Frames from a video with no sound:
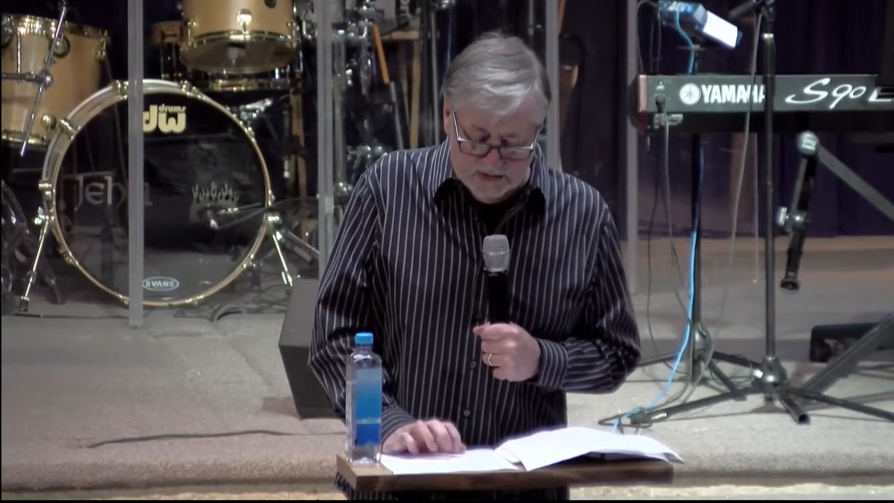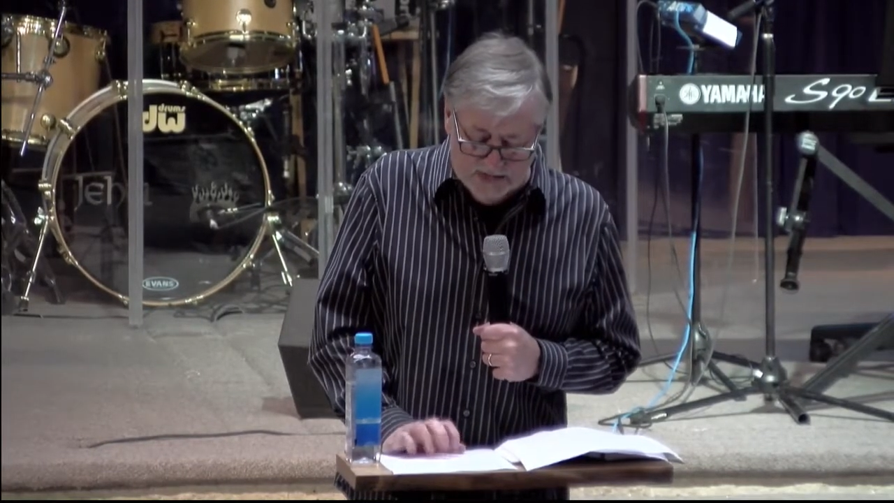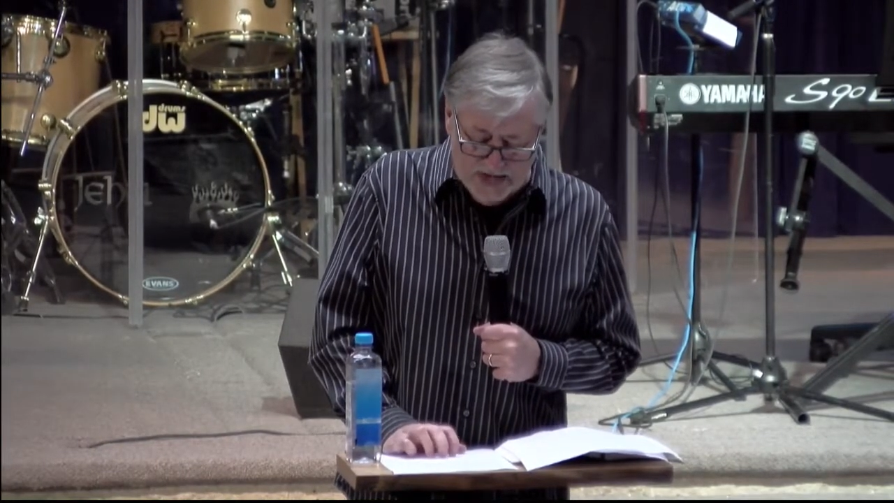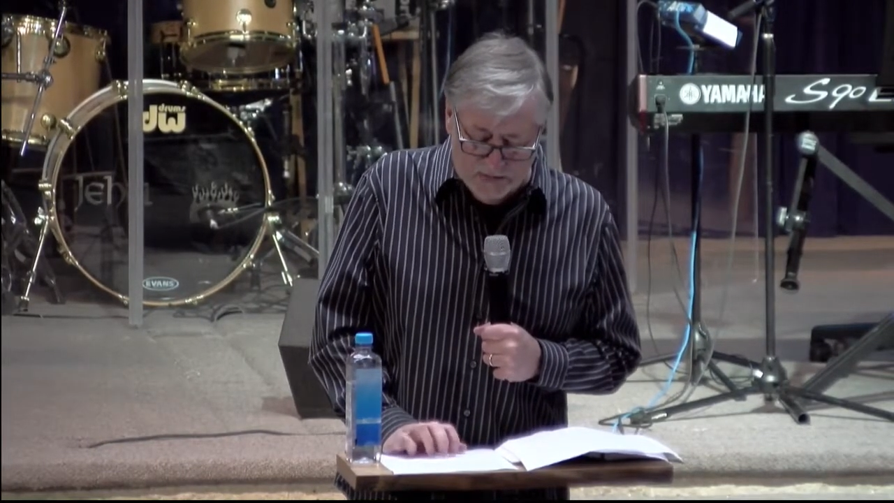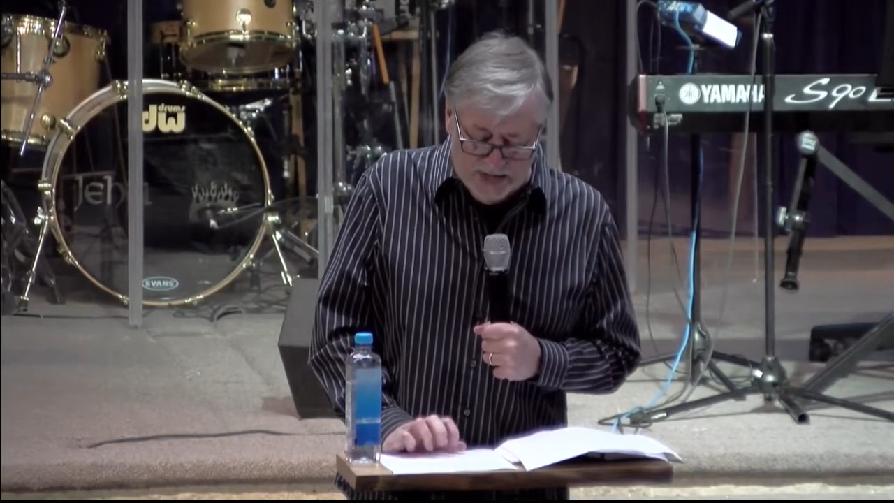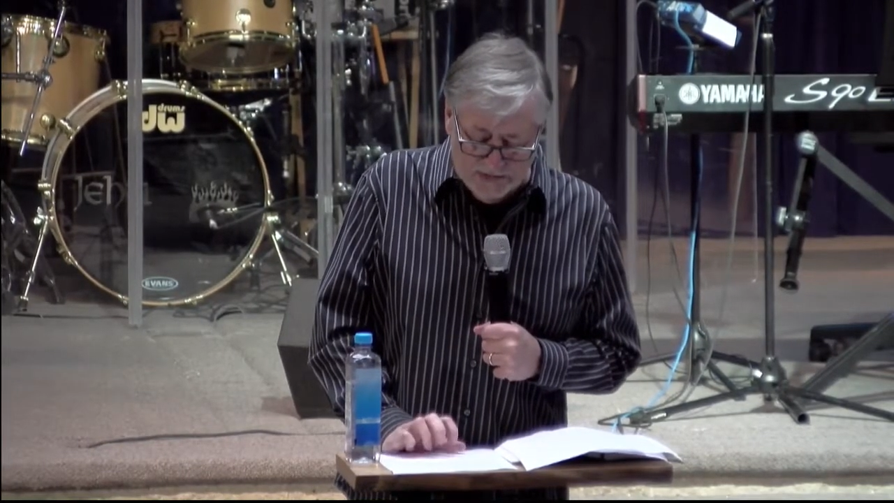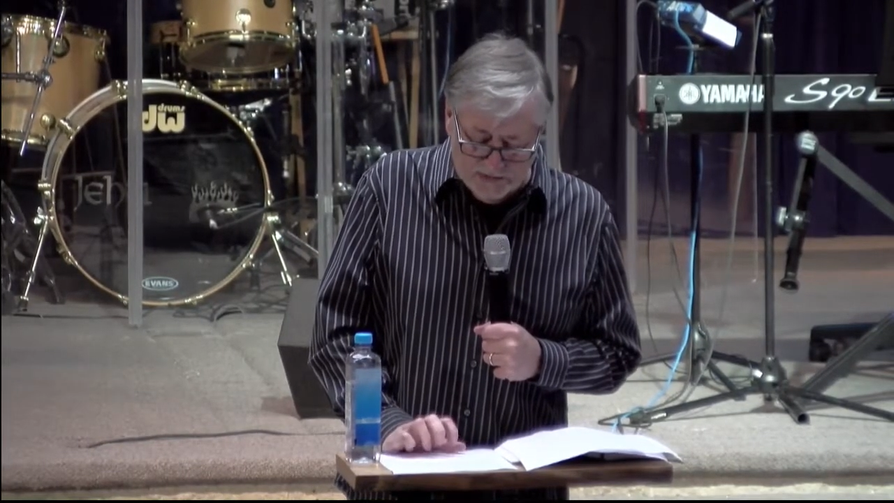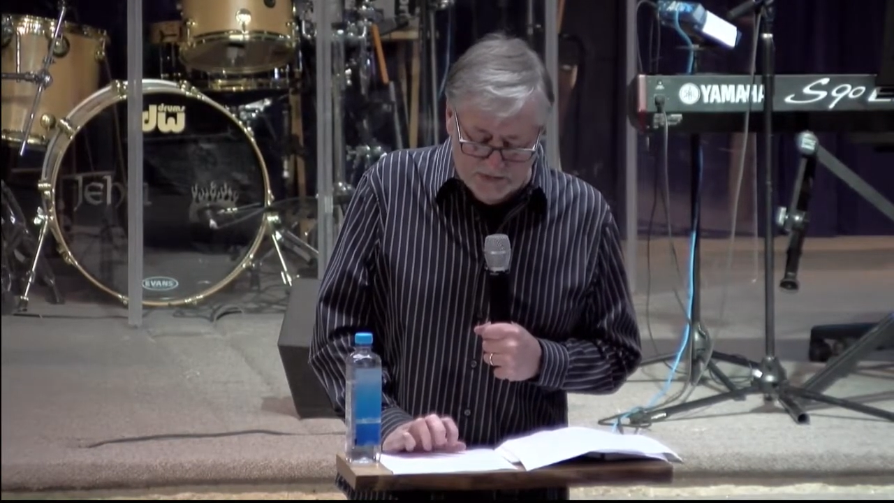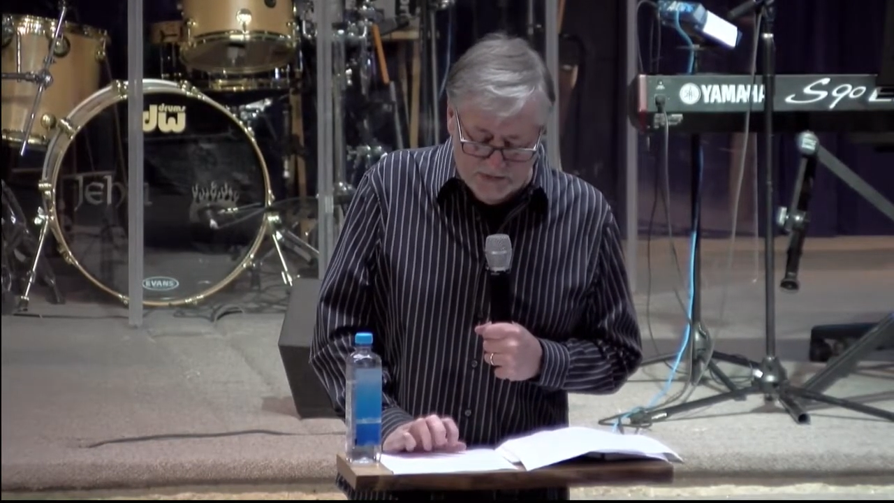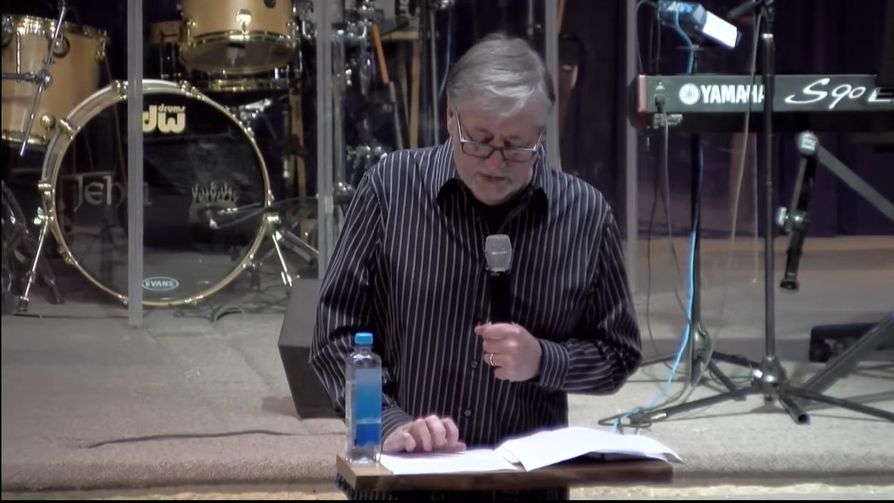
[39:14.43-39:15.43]
allow my
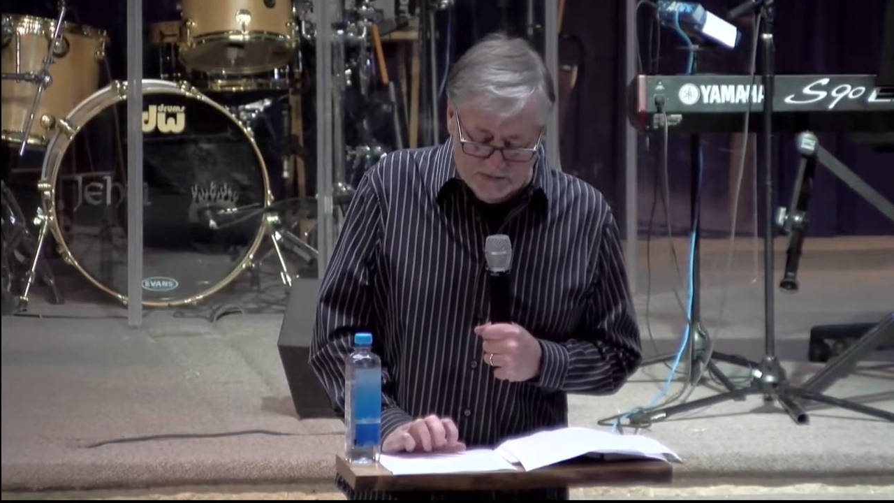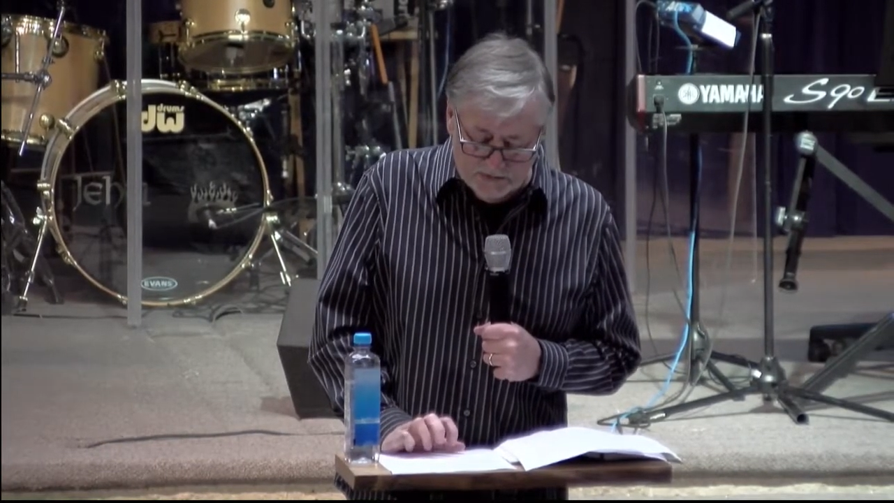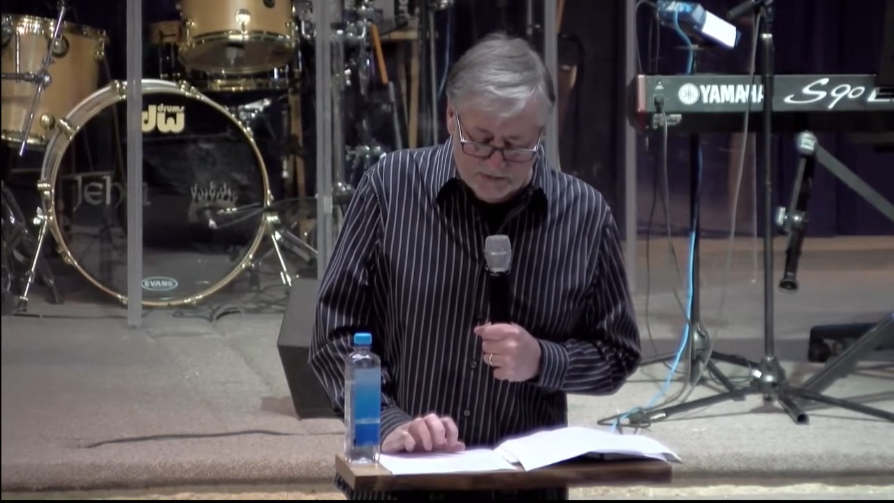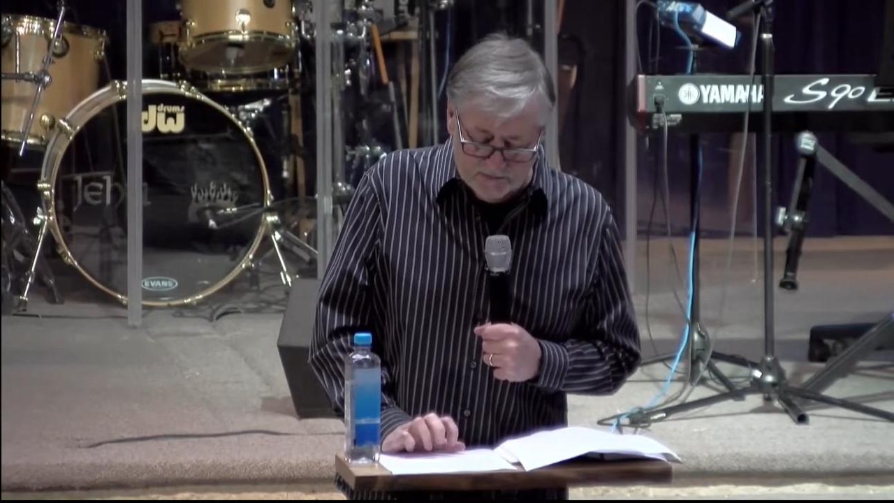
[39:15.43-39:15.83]
duty,